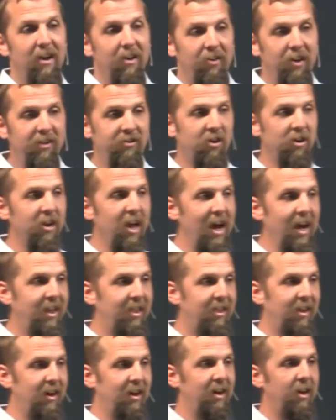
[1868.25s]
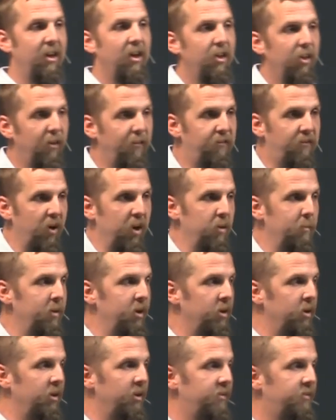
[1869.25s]
These are like the, the
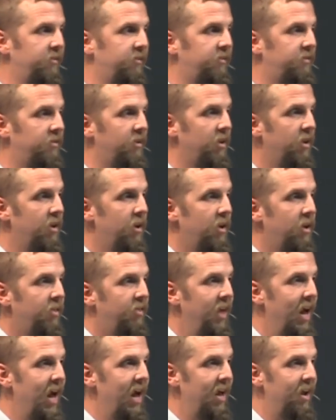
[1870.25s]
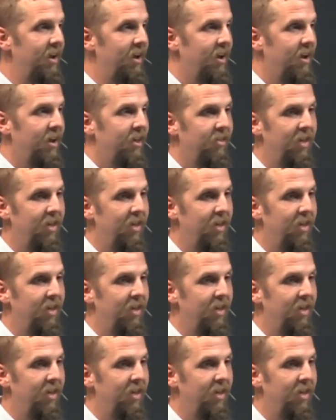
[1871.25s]
fundamentalists that,